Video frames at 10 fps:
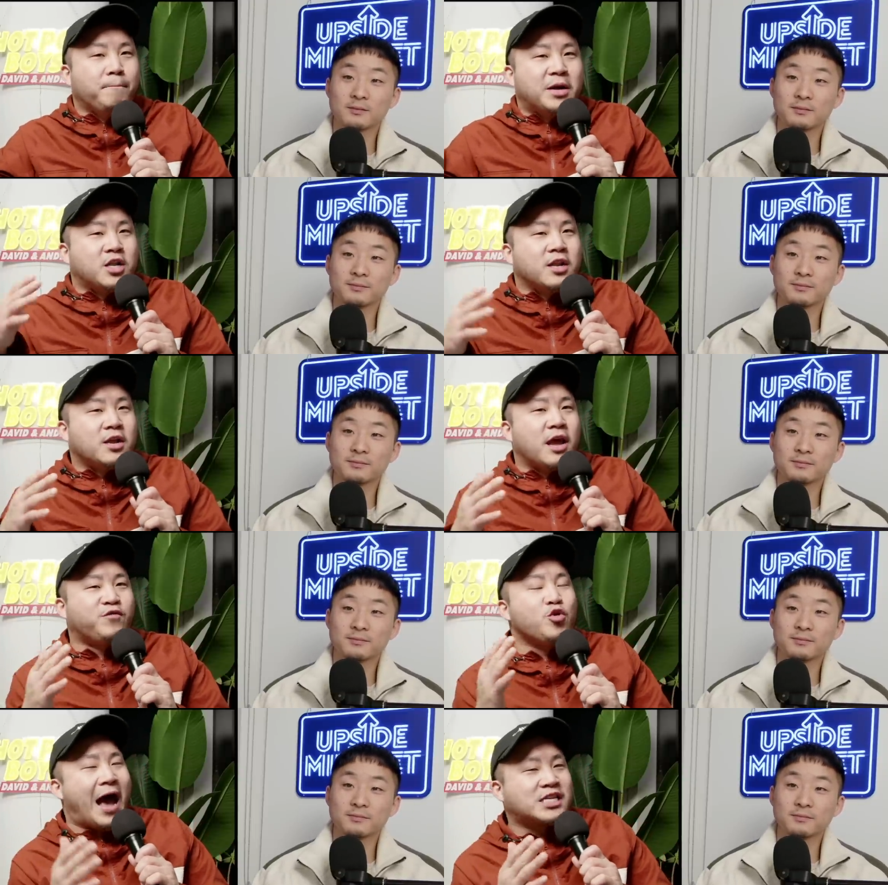Speaker 1: But
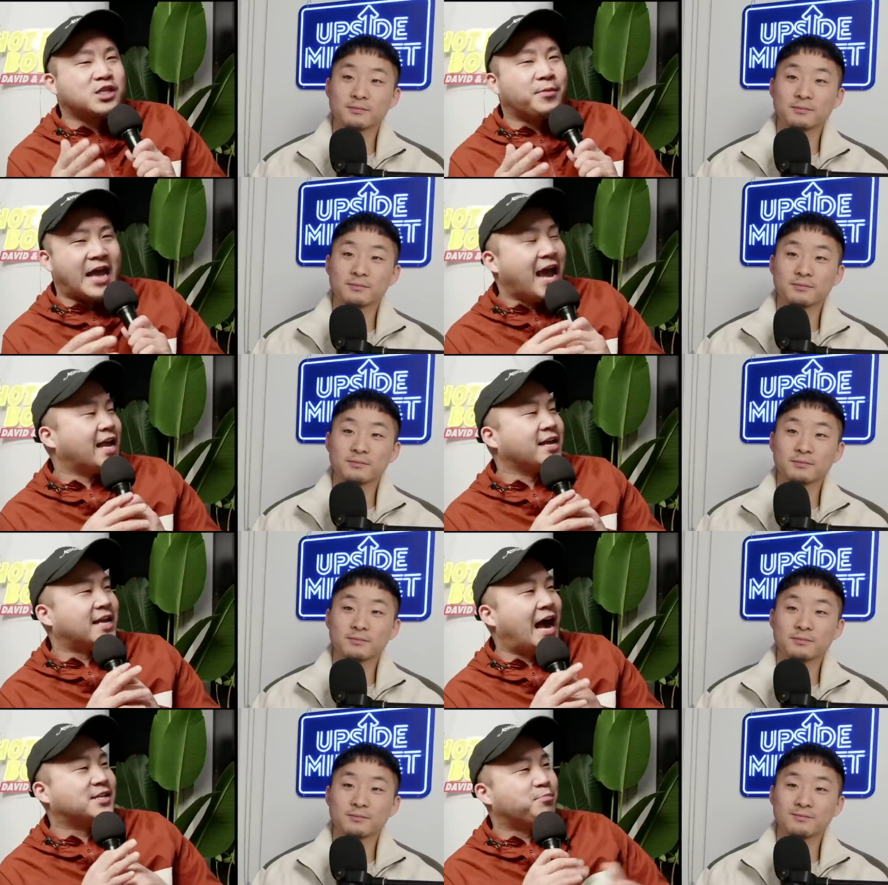if you ask somebody, hey
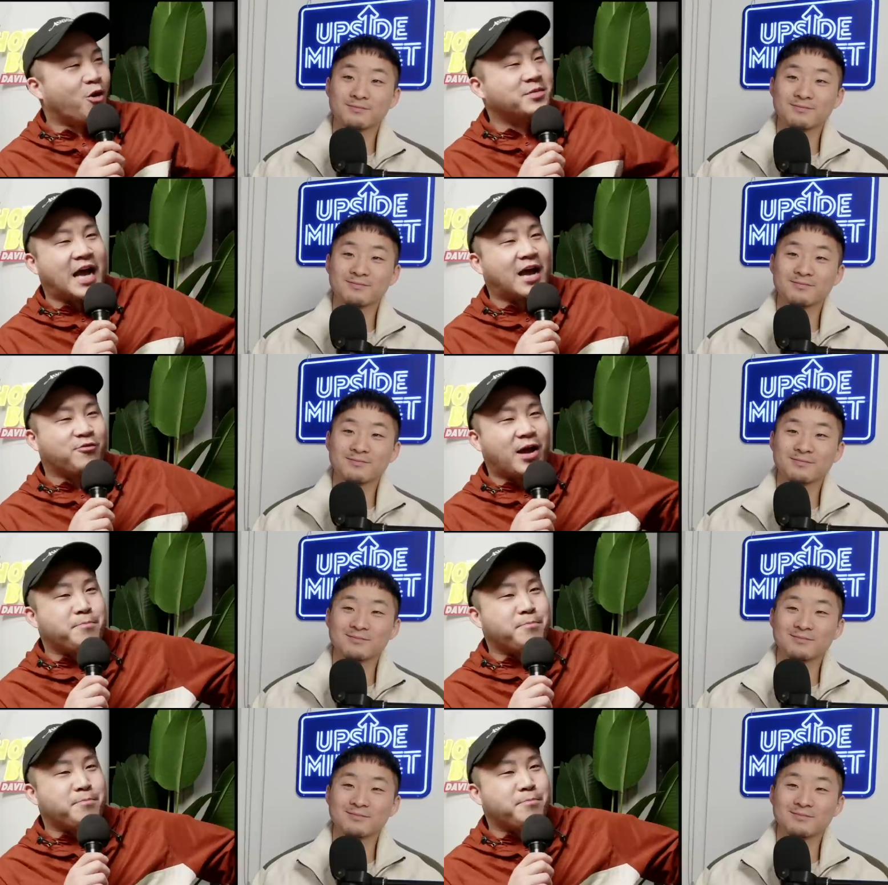guys, Mormons got great